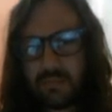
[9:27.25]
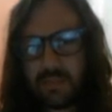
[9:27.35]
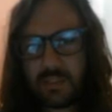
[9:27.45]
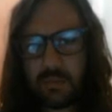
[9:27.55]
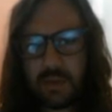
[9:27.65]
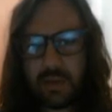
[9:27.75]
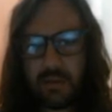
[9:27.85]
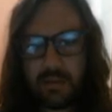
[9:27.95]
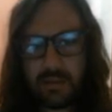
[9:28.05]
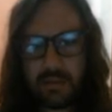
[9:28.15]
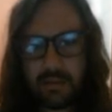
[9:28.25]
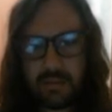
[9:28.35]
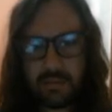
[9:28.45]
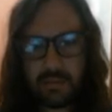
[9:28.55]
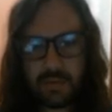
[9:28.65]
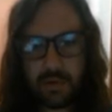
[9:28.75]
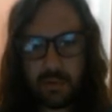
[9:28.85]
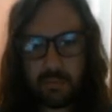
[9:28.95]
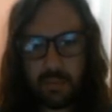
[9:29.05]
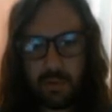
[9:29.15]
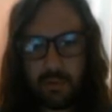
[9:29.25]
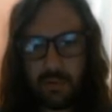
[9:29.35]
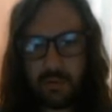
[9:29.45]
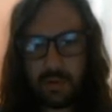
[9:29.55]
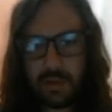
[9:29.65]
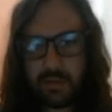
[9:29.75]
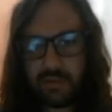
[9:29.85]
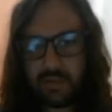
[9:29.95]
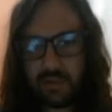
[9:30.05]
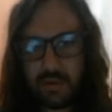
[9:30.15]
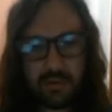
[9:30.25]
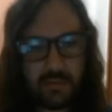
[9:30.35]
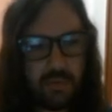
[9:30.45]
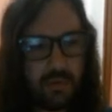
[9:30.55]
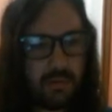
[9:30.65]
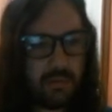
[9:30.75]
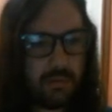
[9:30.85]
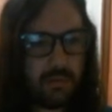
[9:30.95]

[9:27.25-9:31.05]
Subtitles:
For example, here it's showing blue, and if you see here it's blue.